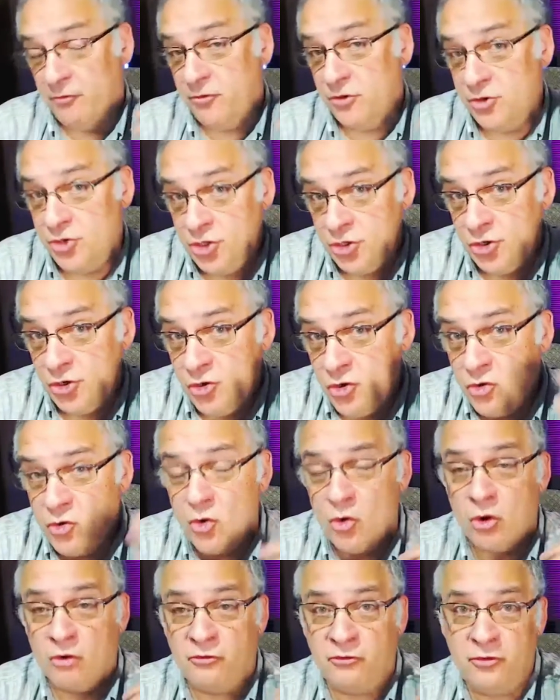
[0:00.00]
If you
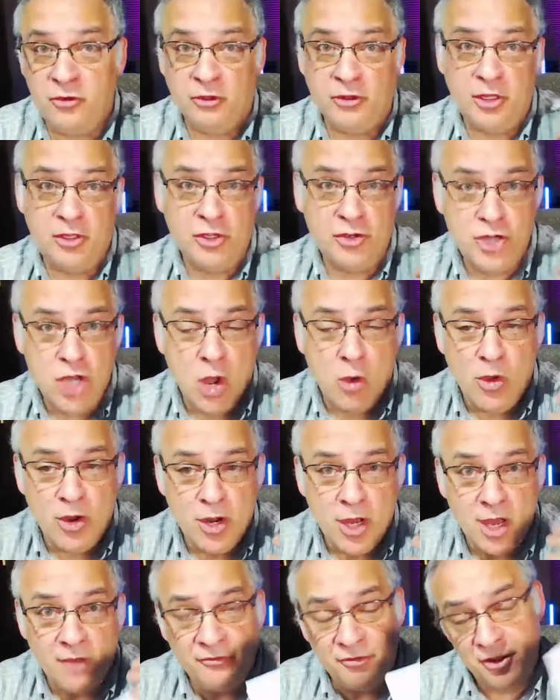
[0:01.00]
do, or feel that you know
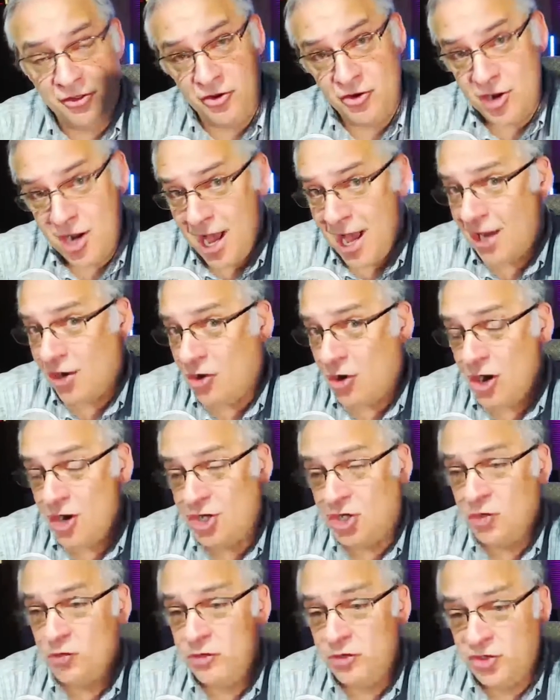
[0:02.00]
enough and they're not
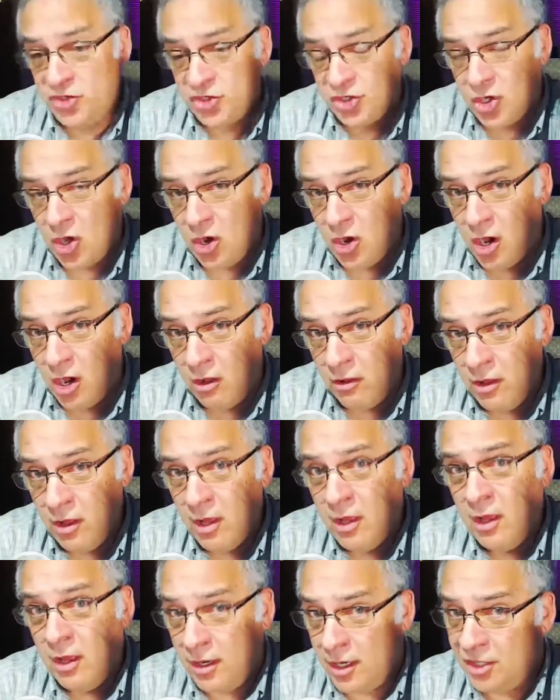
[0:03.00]
hard to install,
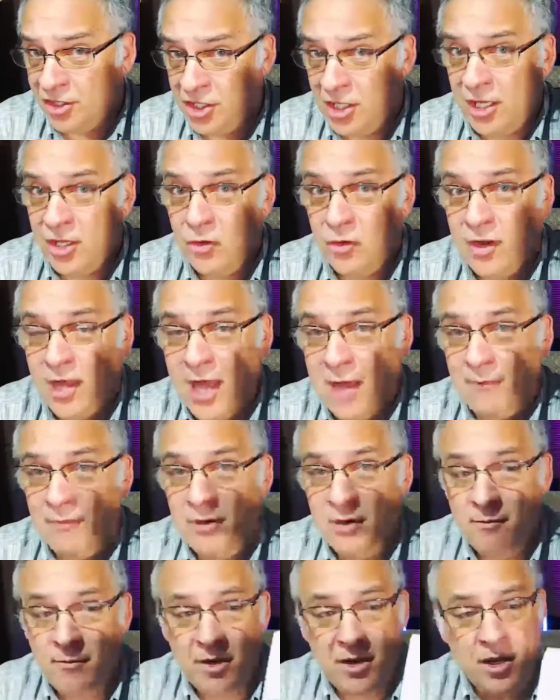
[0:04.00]
and I'll tell you what
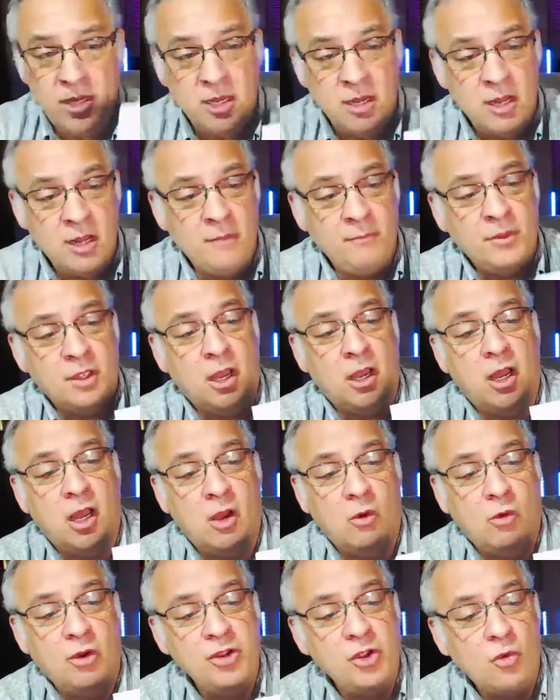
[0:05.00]
happened to me,
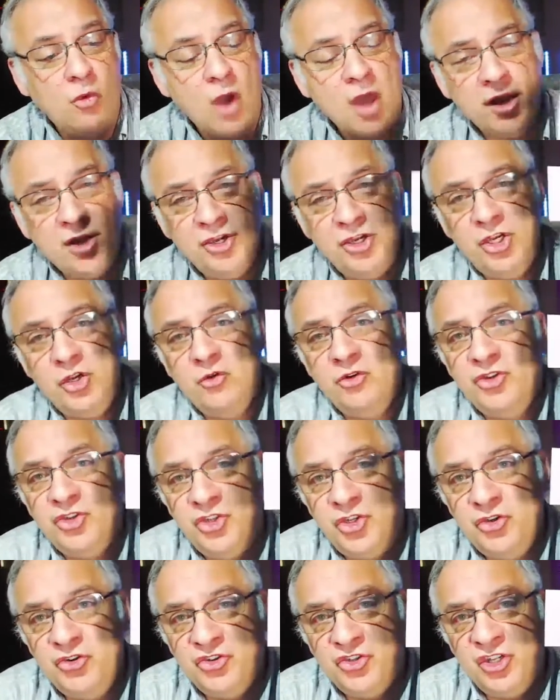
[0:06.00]
what you want to do
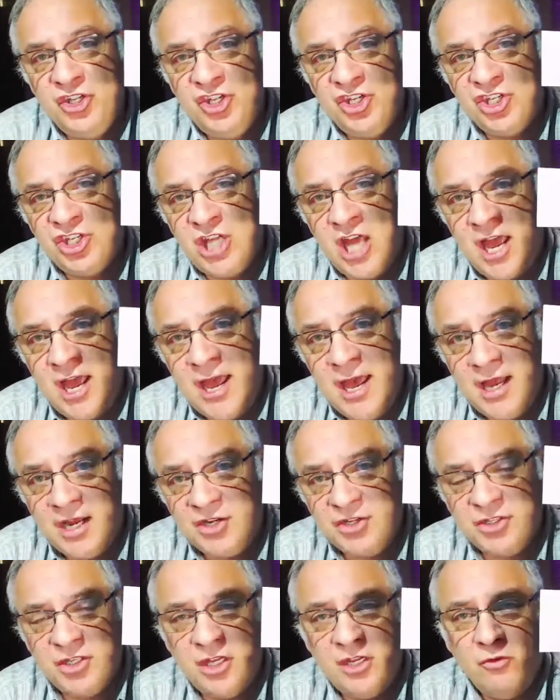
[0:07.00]
is use these
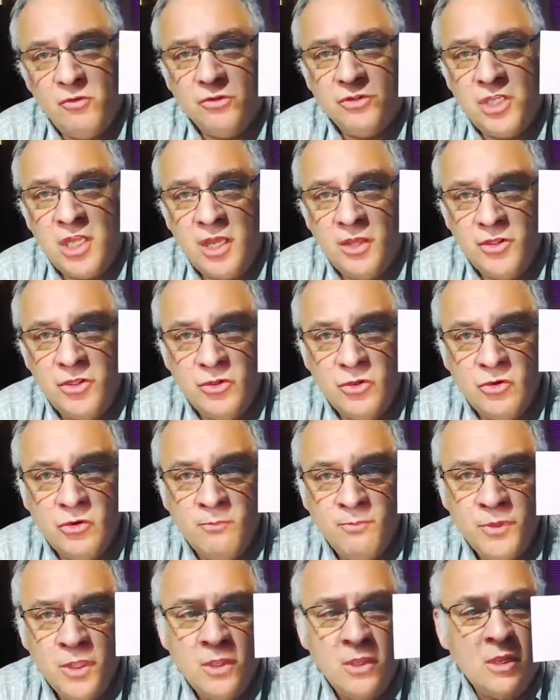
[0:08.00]
tags. They will tell
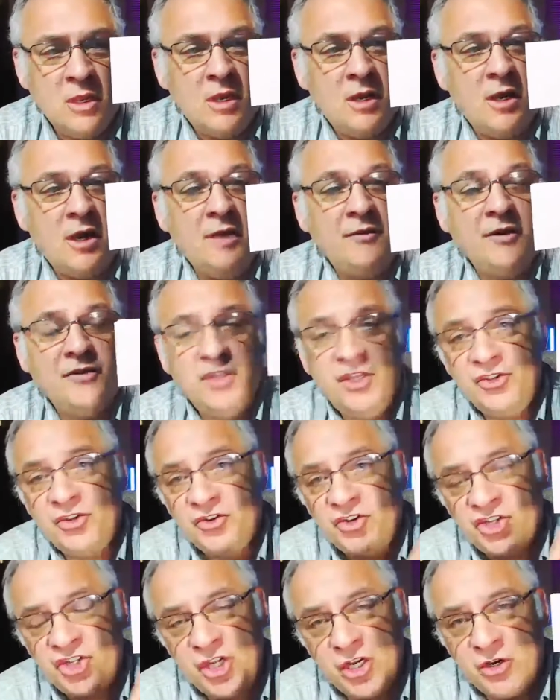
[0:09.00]
you that
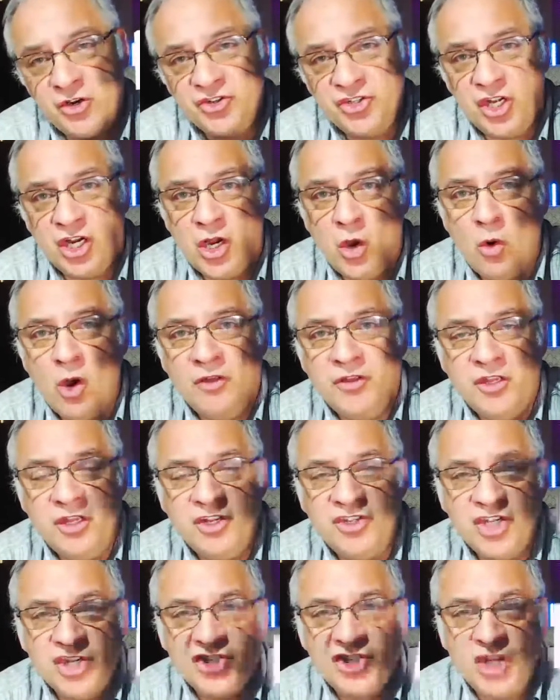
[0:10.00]
these are stickers that go on
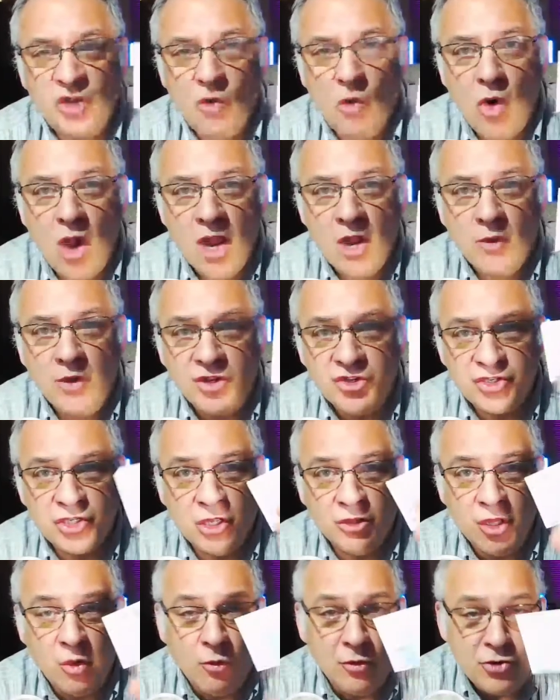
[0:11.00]
the existing wiring,
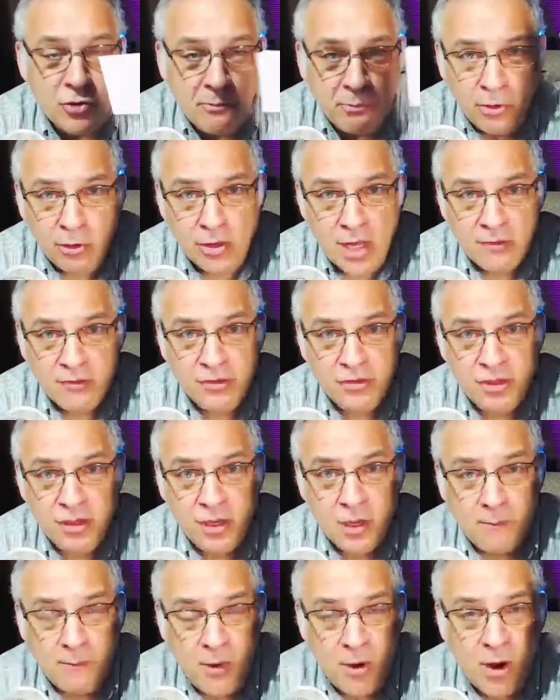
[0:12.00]
so that when you pull
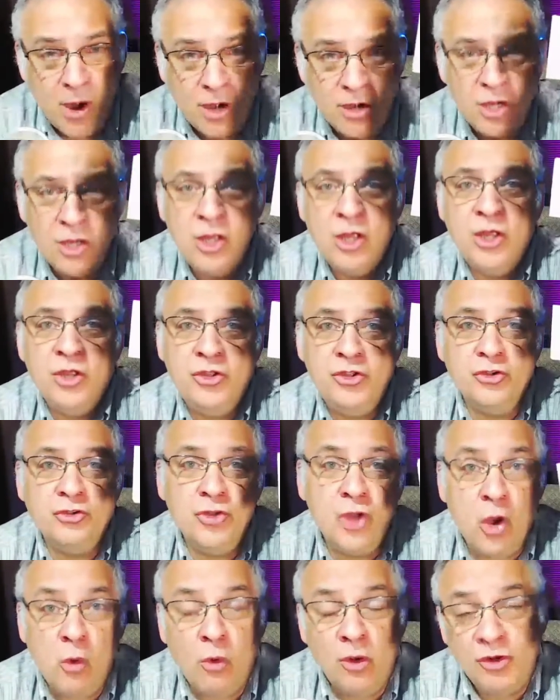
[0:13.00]
everything apart,
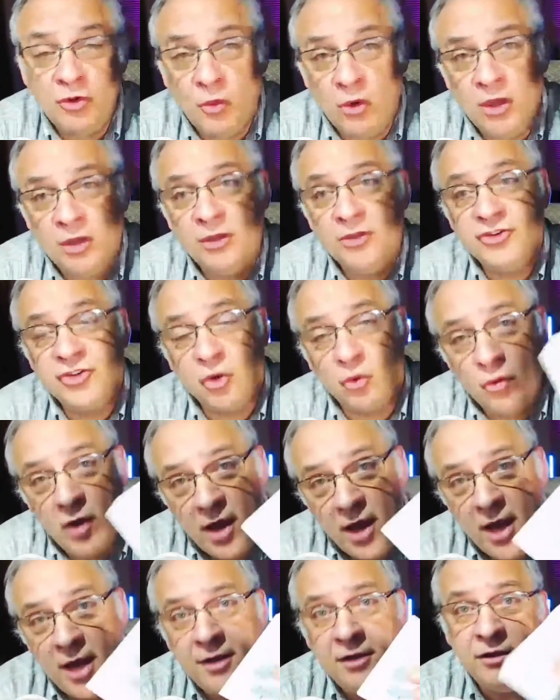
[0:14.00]
you'll know what one is the
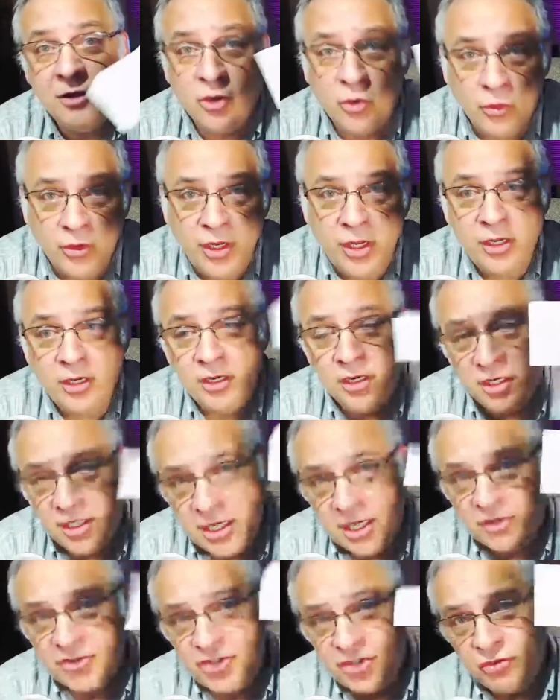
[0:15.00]
red and the green, and
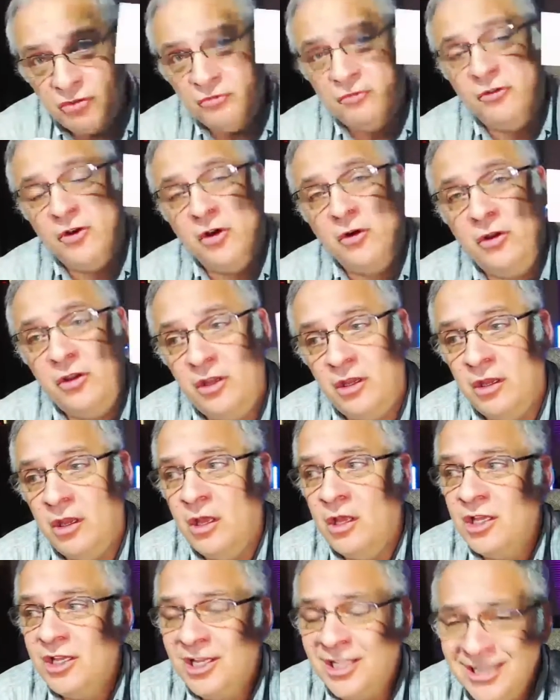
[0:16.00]
it tells you very
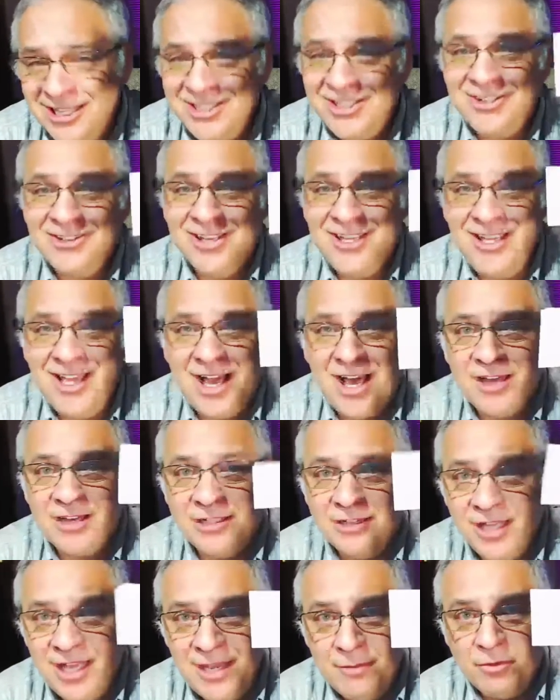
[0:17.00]
clearly how
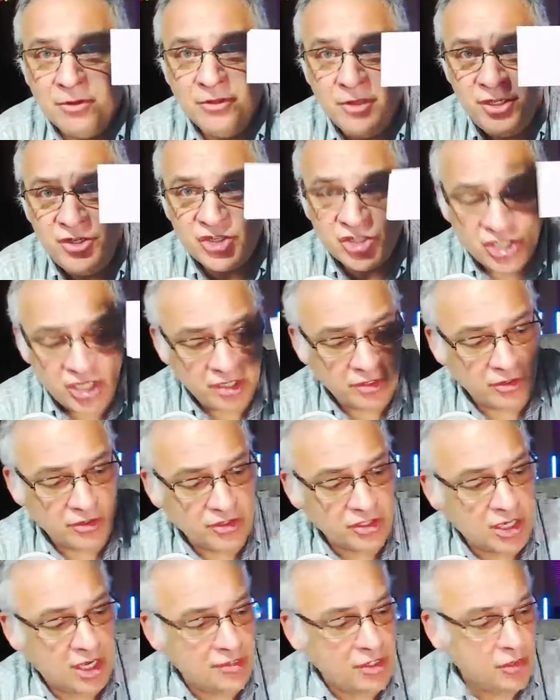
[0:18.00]
to label these
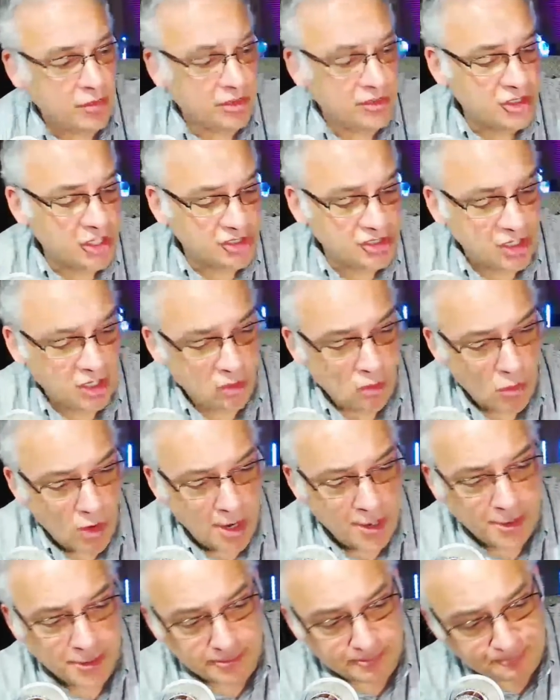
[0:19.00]
stickers on your existing
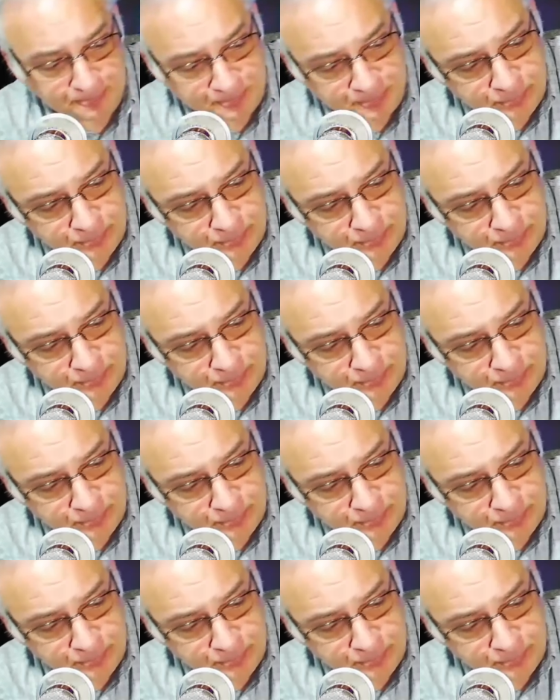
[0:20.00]
wire.